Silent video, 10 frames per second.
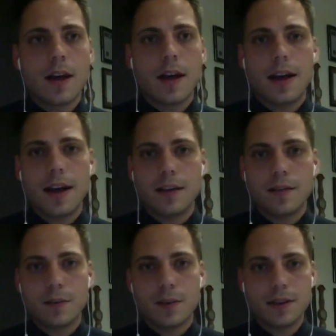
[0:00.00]
Hi
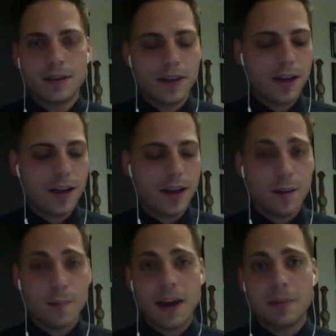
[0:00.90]
everyone,
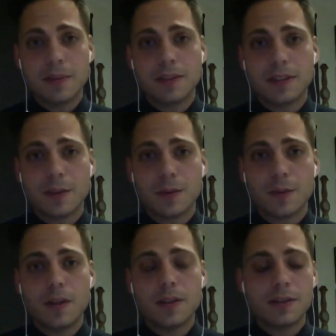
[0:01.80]
my name is Daniel
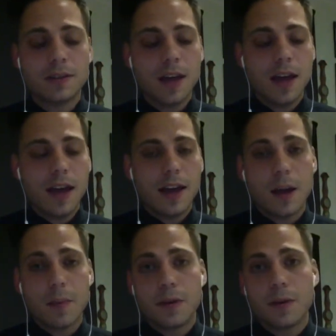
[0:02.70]
Wallace and
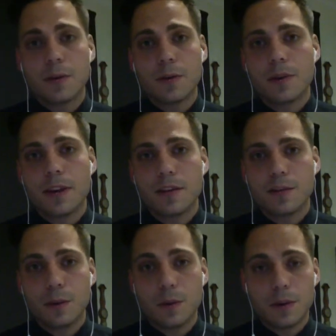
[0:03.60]
I'm the unit coordinator
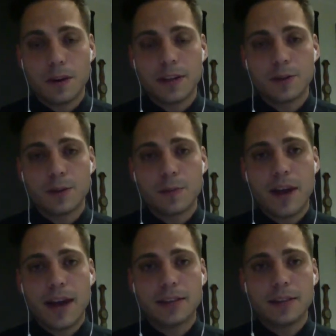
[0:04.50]
for organizational
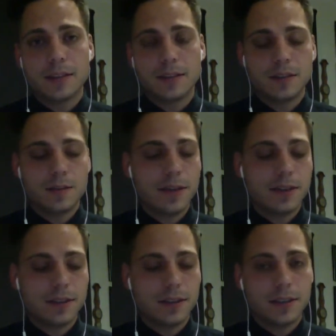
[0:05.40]
practice this
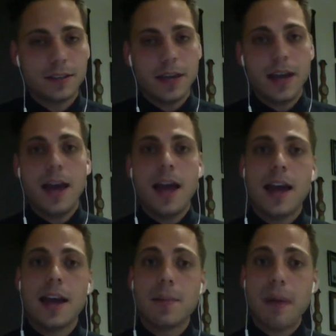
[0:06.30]
semester.
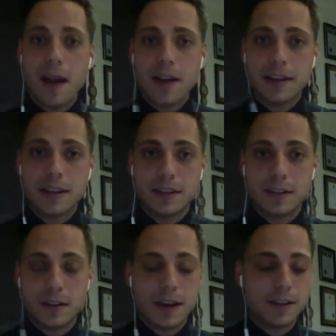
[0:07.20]
And apparently
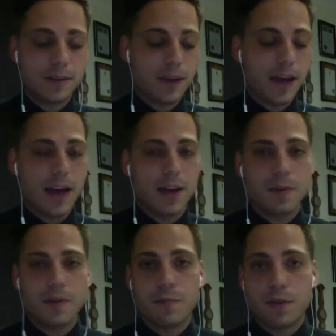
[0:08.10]
tonight we had a
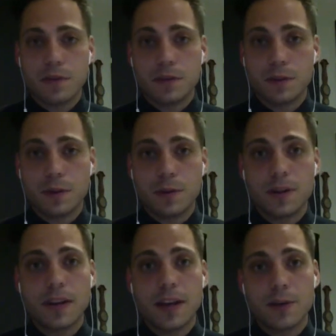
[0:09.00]
bit of Murphy's Law, what
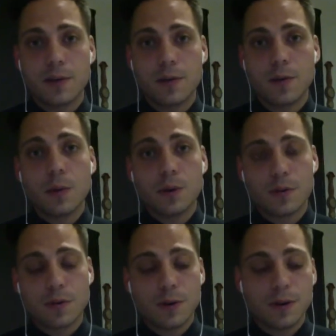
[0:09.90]
can go wrong will go
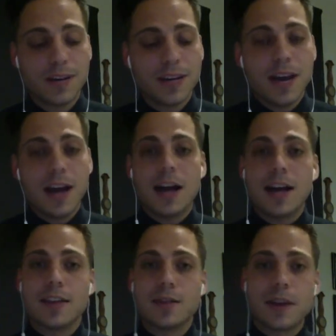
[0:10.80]
wrong.
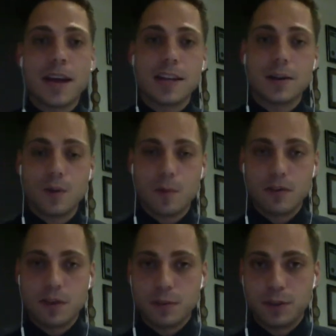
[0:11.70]
I thought I had done all my
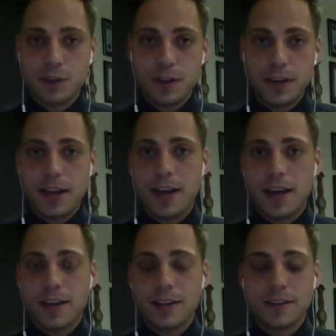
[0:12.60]
troubleshooting
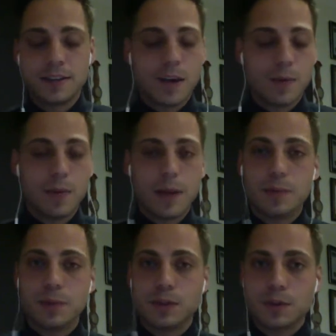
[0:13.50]
and I would be
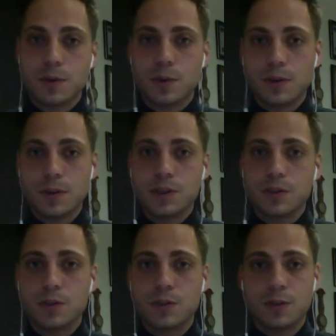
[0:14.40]
able to record the
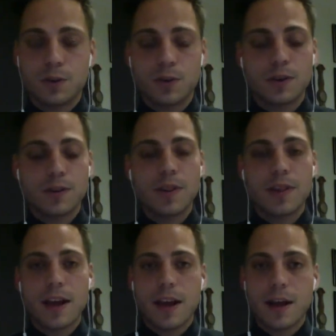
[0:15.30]
short tutorial
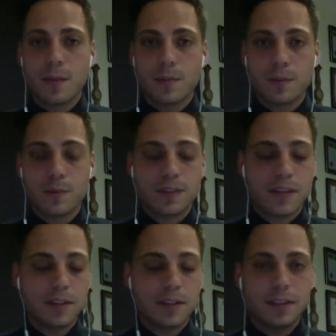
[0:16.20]
that was
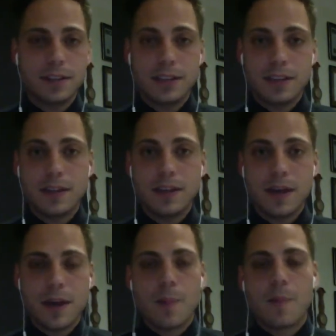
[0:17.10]
held this evening,
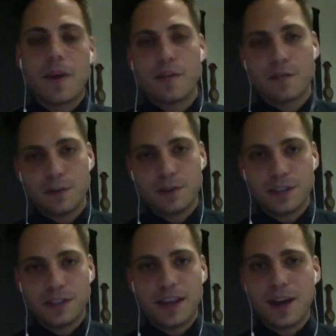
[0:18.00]
but
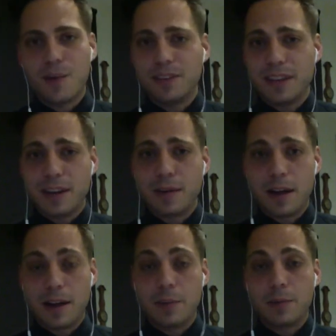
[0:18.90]
unfortunately I was
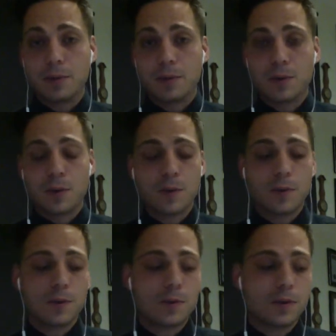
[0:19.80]
unable to
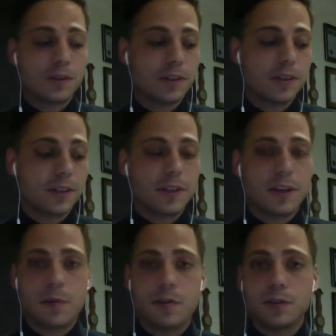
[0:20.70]
record with the
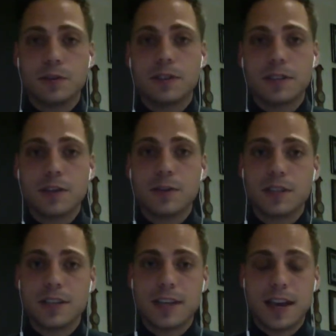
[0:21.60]
number of students who
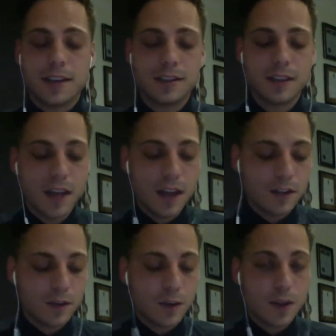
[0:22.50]
did attend.
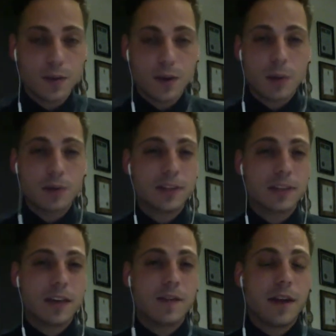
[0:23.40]
So I thought I would just
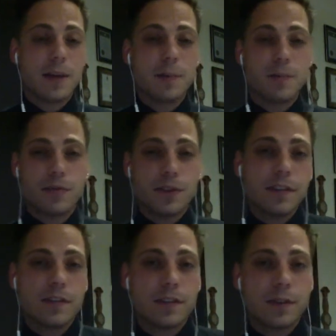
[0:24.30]
give a
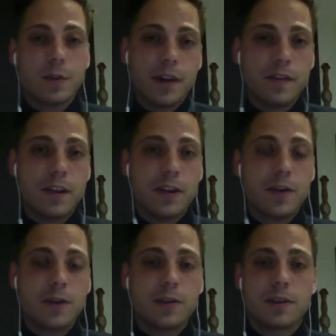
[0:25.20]
brief, quick
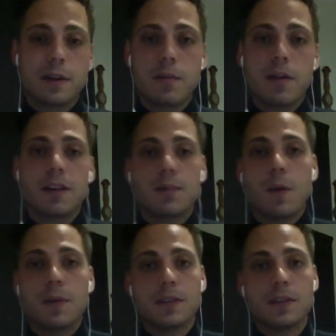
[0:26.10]
video to summarize
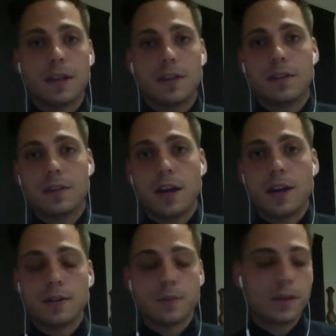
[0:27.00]
what was discussed tonight
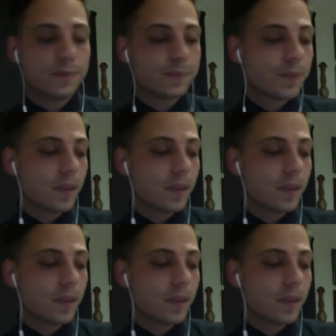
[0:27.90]
as well.